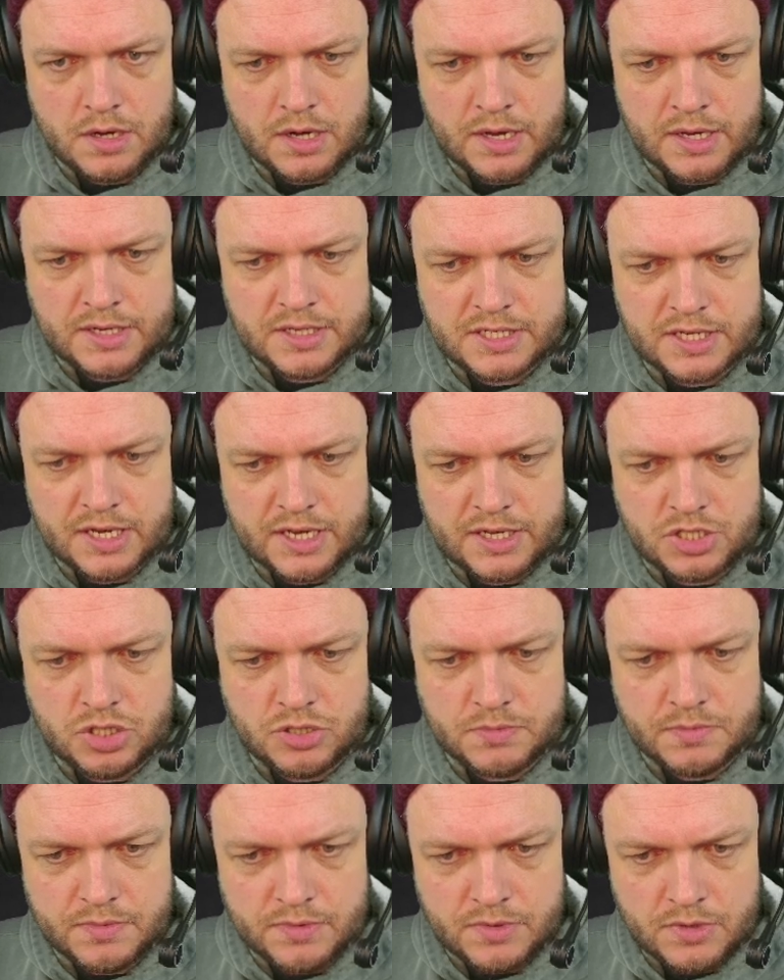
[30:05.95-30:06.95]
I decide to
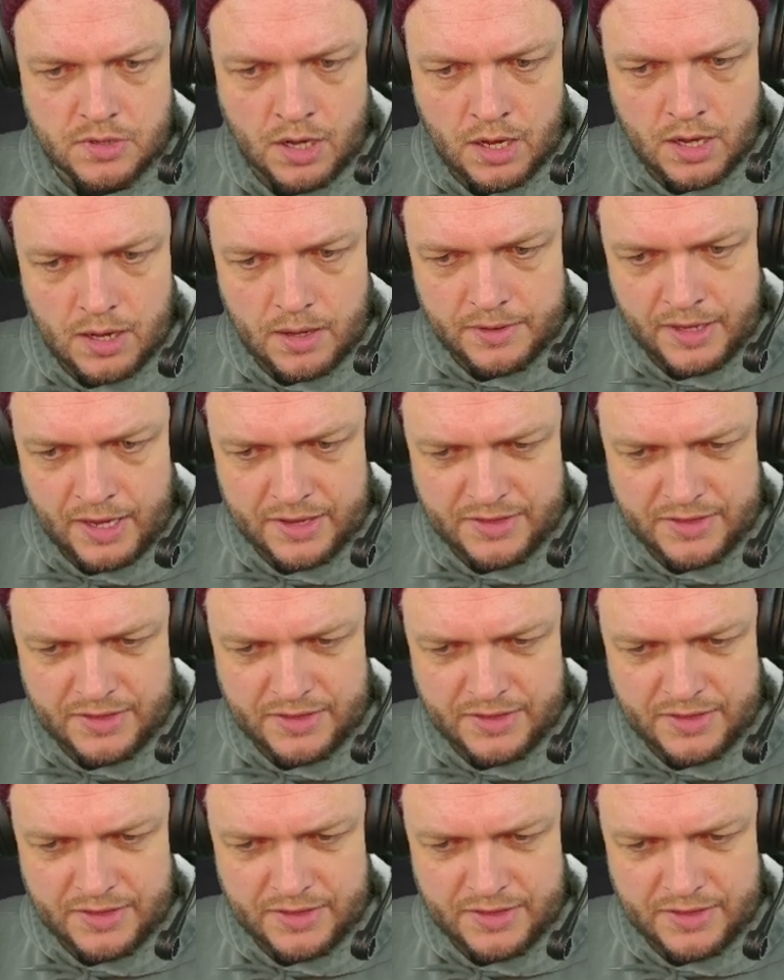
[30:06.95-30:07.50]
yeah,